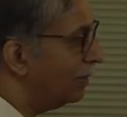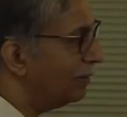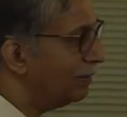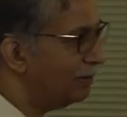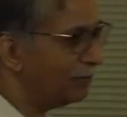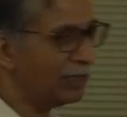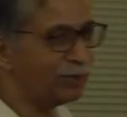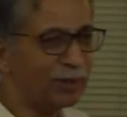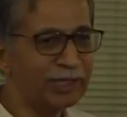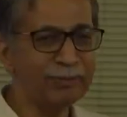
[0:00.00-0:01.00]
uh, we are
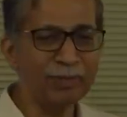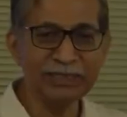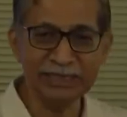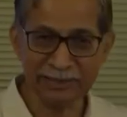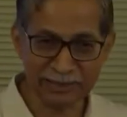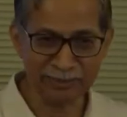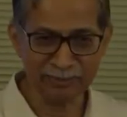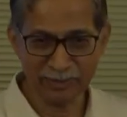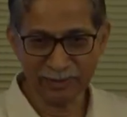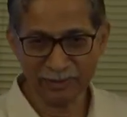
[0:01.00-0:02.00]
talking about
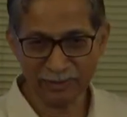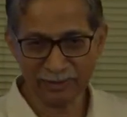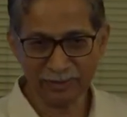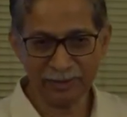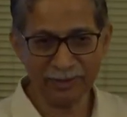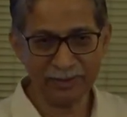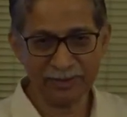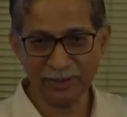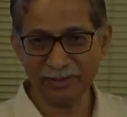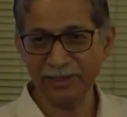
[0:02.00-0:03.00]
systems. A
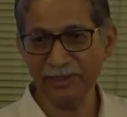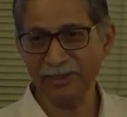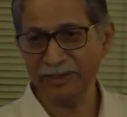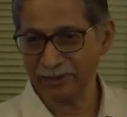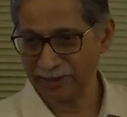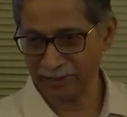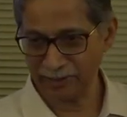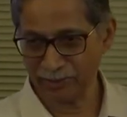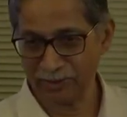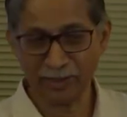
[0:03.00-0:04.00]
structure is a
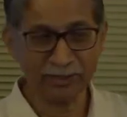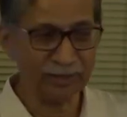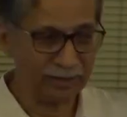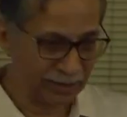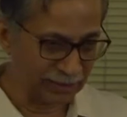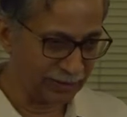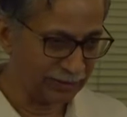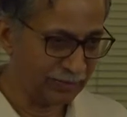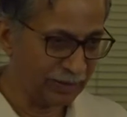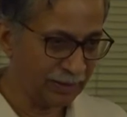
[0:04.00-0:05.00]
system, structural system.